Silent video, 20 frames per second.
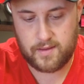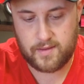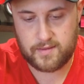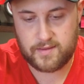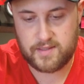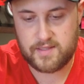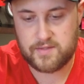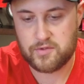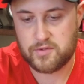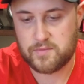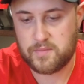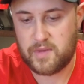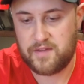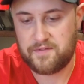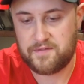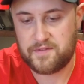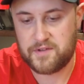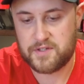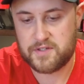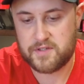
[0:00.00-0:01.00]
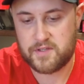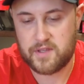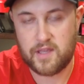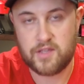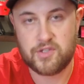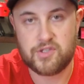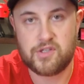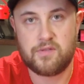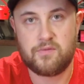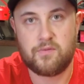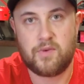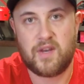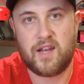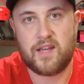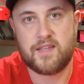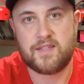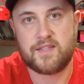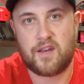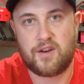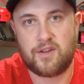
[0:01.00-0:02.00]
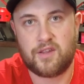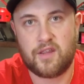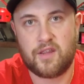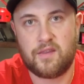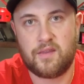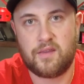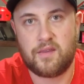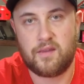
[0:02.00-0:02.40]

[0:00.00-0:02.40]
This was my first engine when I started